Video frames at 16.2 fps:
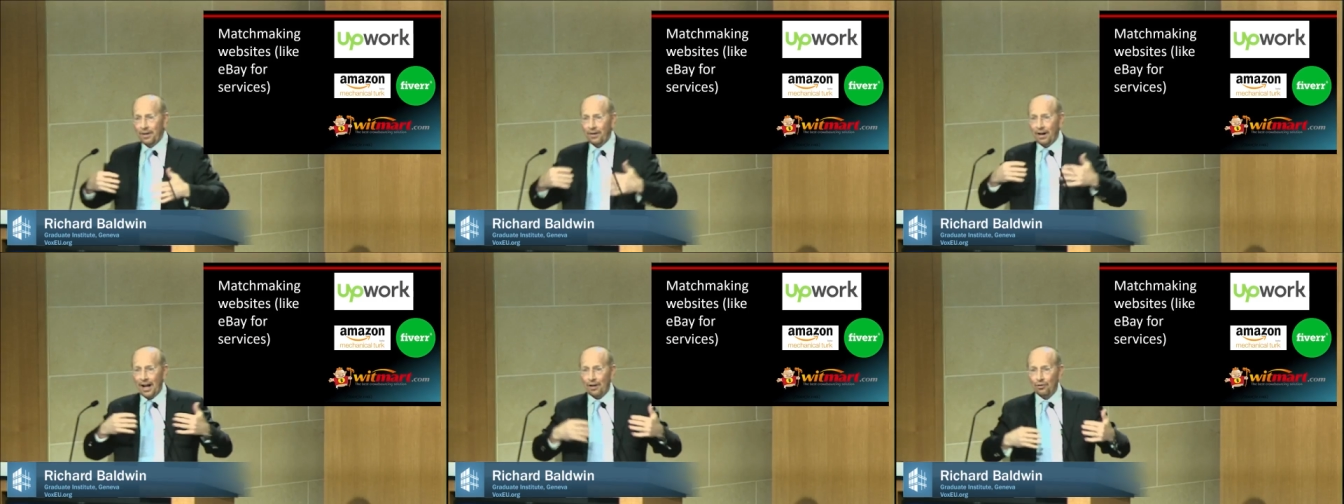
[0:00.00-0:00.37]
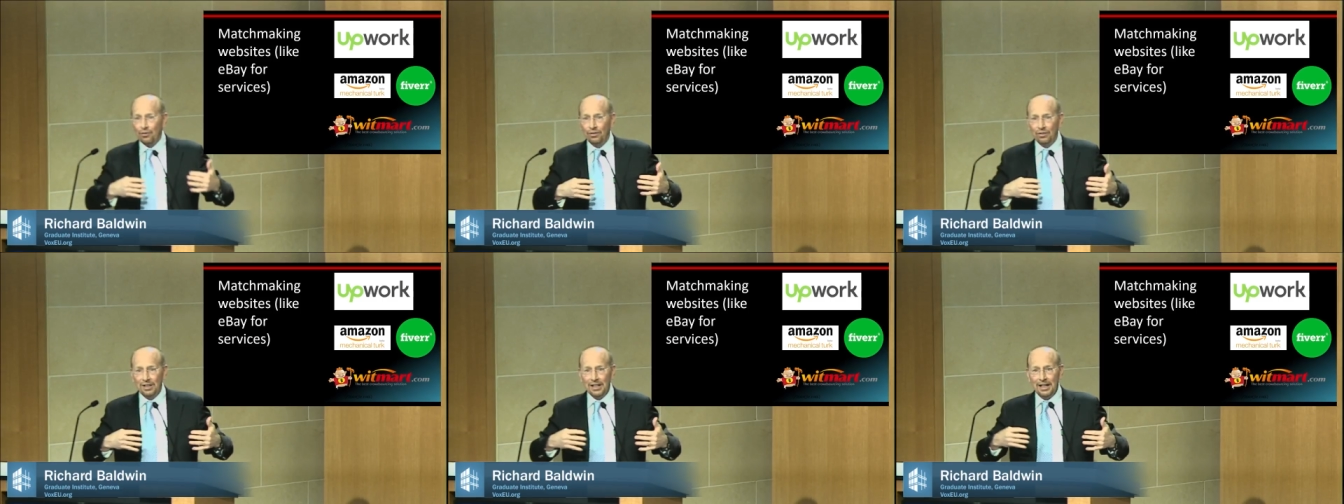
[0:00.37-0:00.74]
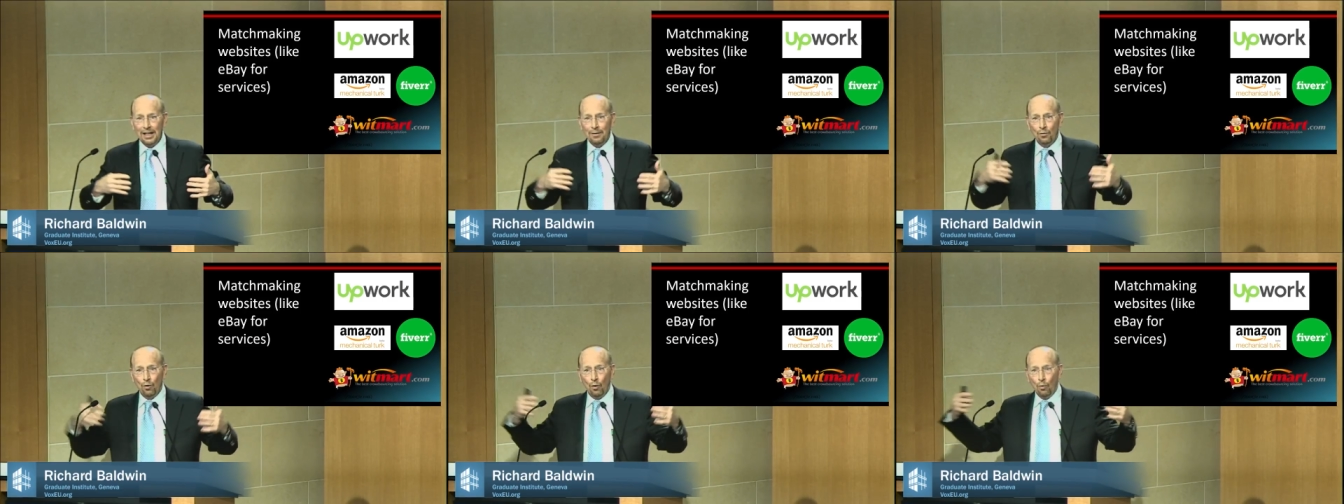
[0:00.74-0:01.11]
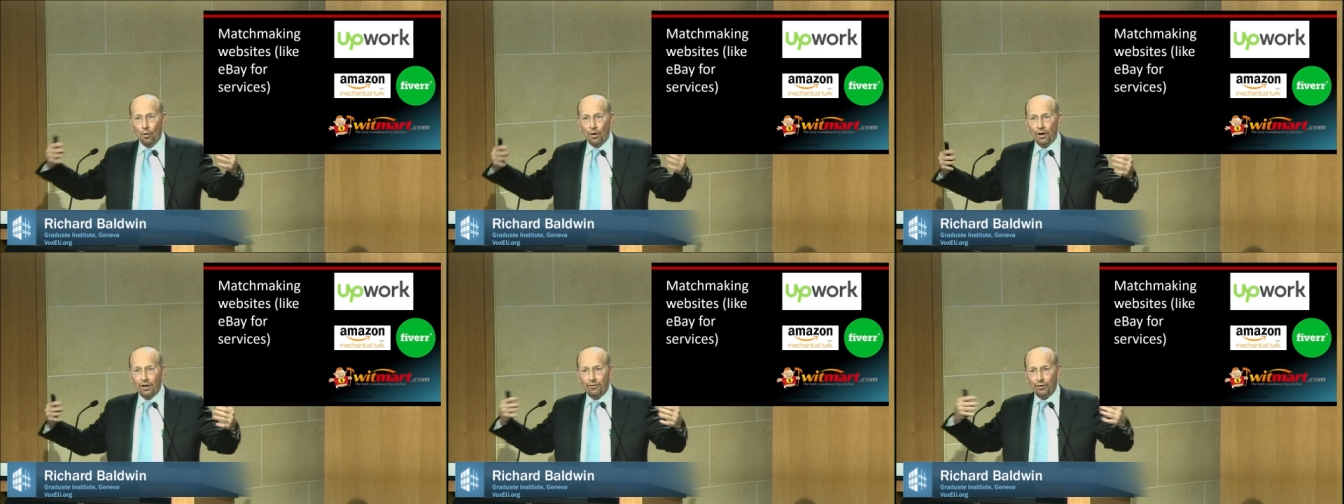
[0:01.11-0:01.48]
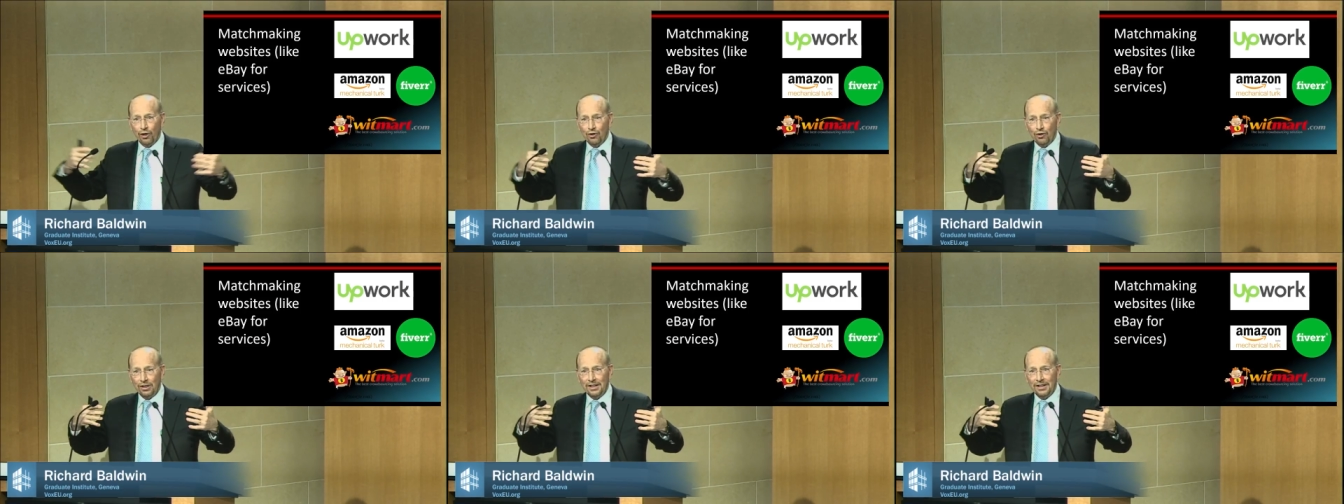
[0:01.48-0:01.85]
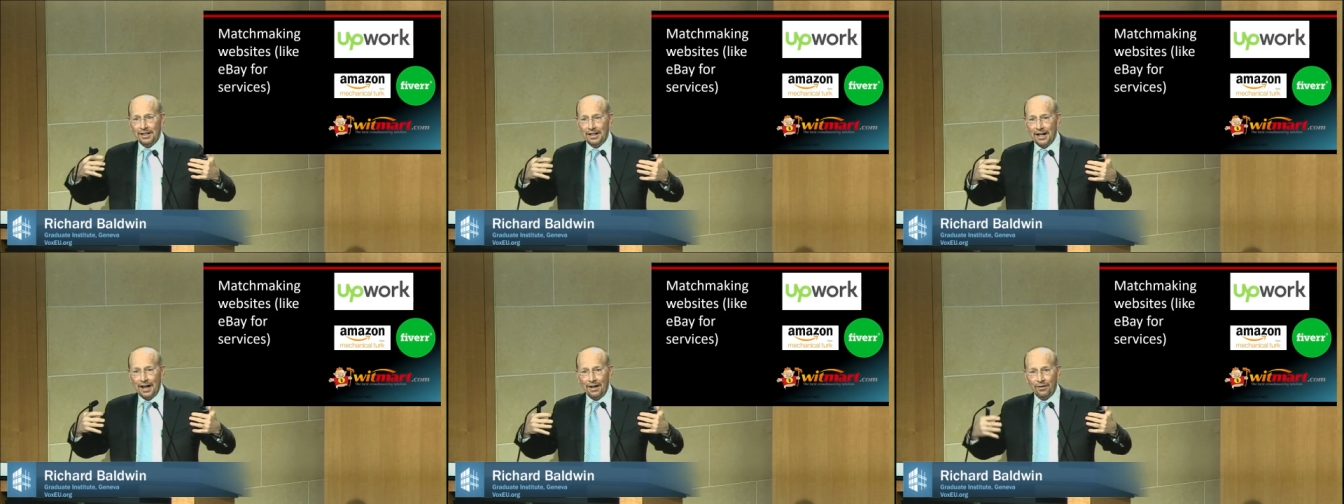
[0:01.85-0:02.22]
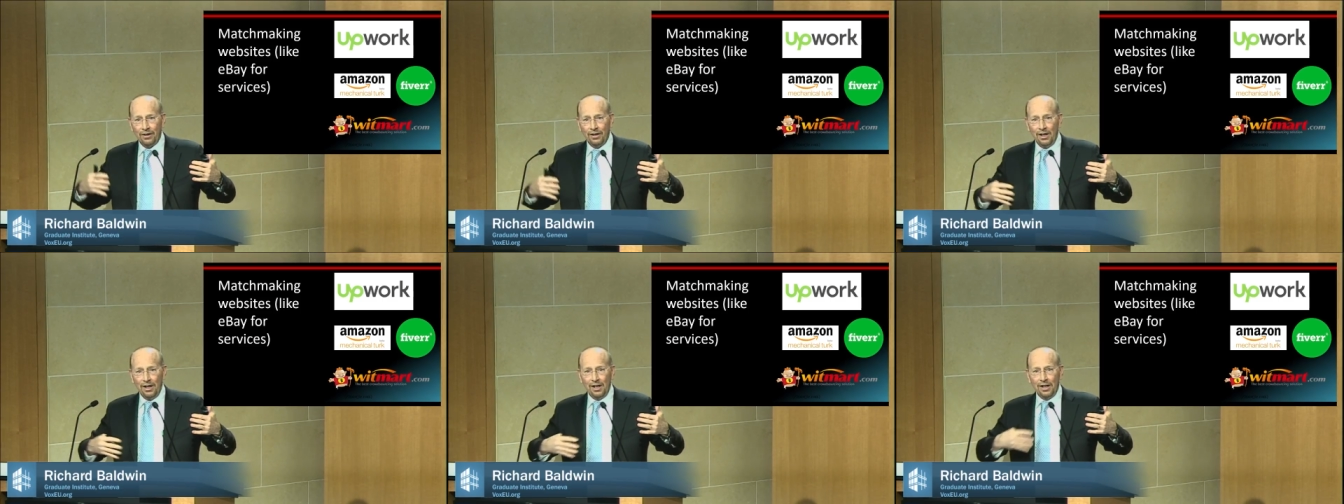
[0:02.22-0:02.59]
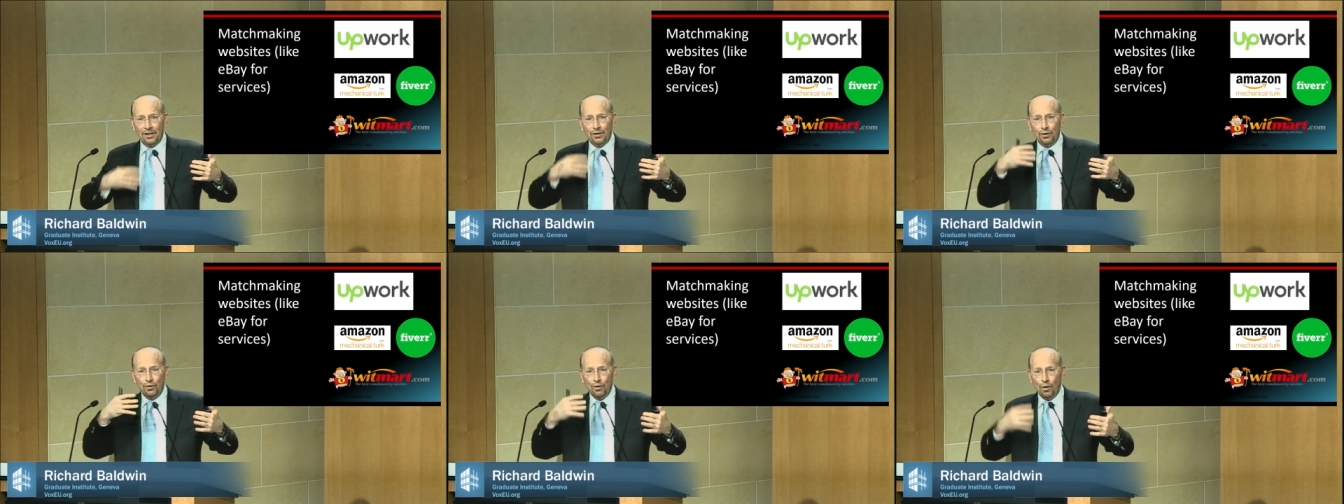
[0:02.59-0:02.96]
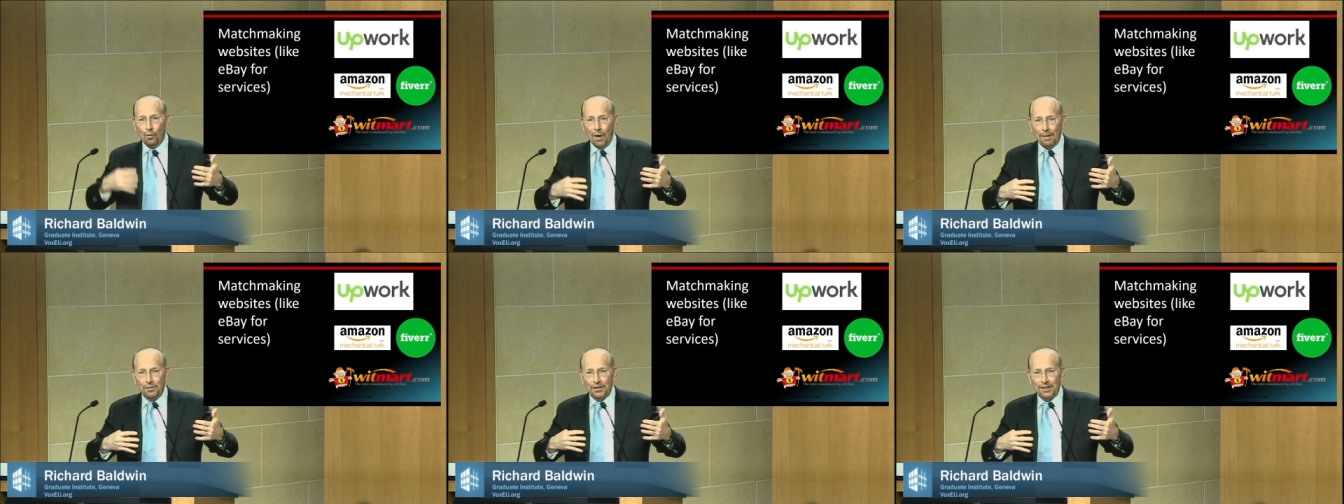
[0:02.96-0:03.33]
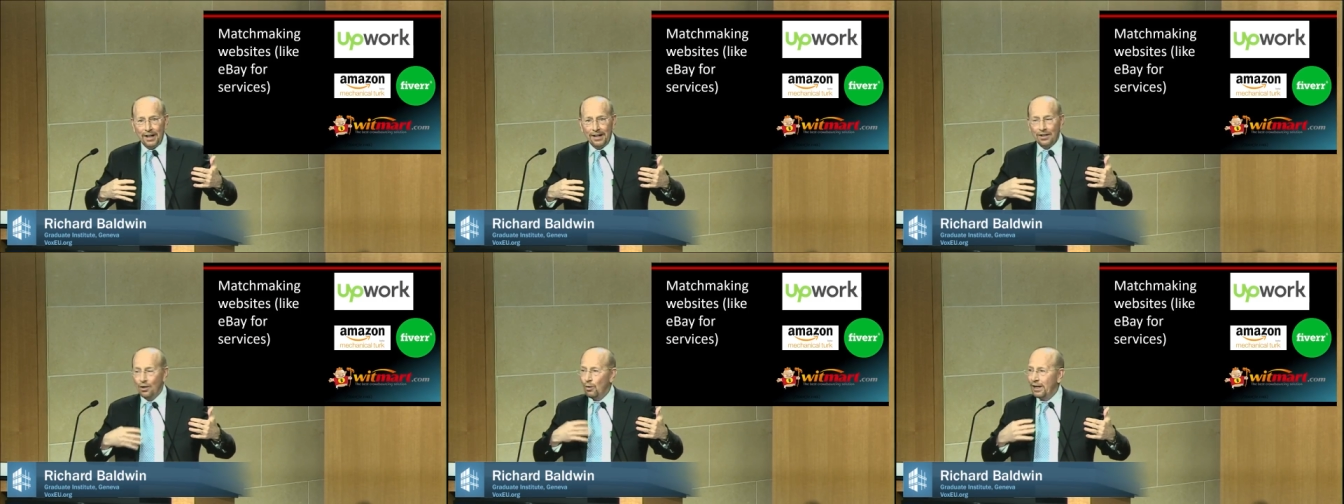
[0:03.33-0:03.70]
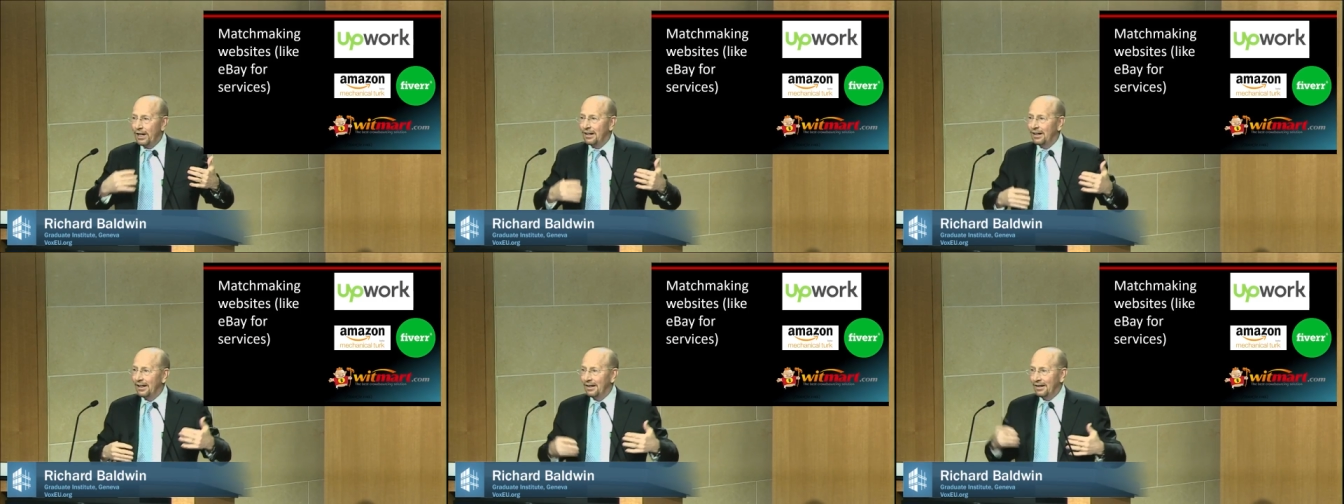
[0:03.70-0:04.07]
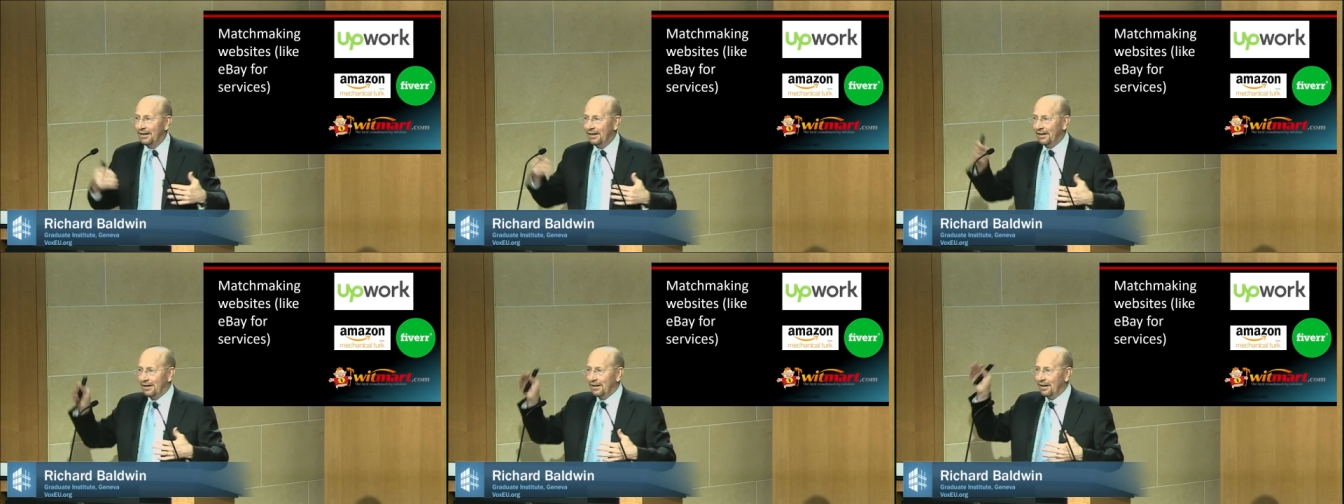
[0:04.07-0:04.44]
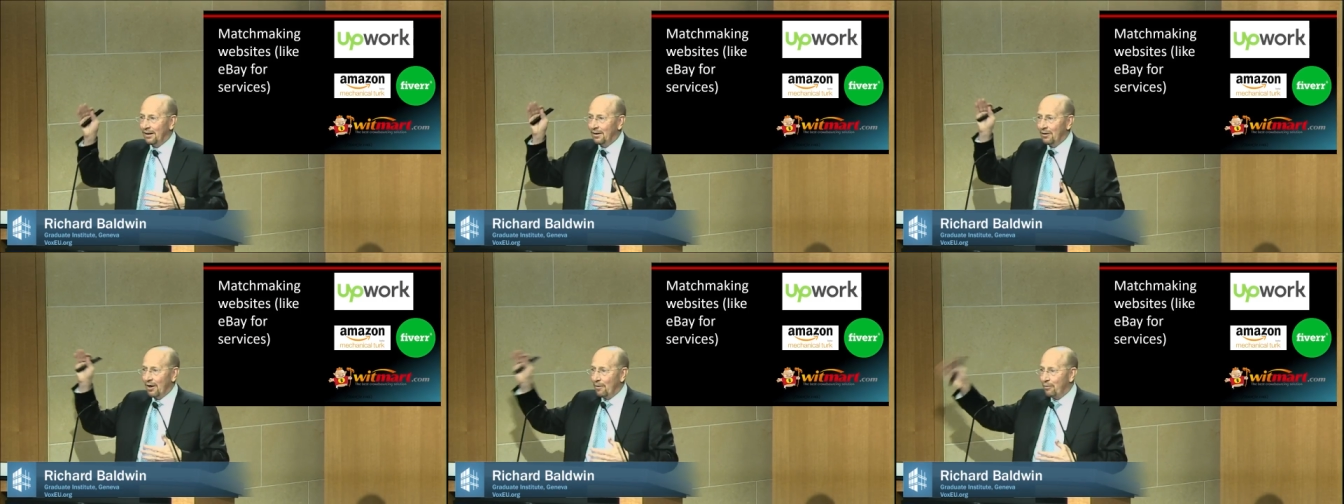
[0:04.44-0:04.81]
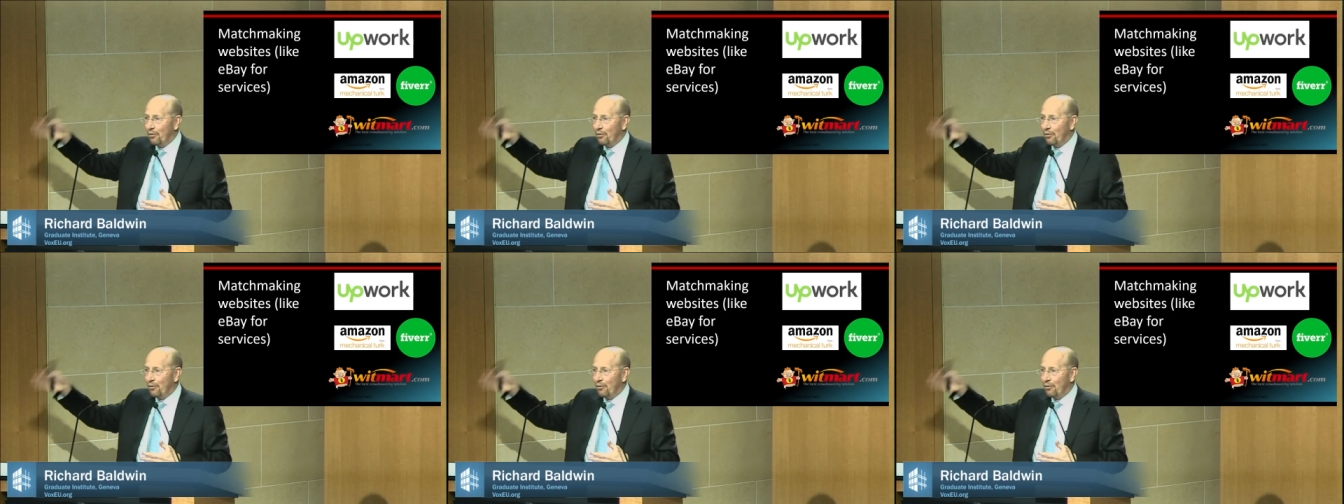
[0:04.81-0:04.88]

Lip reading: international team, will work virtually together to do a website quickly. A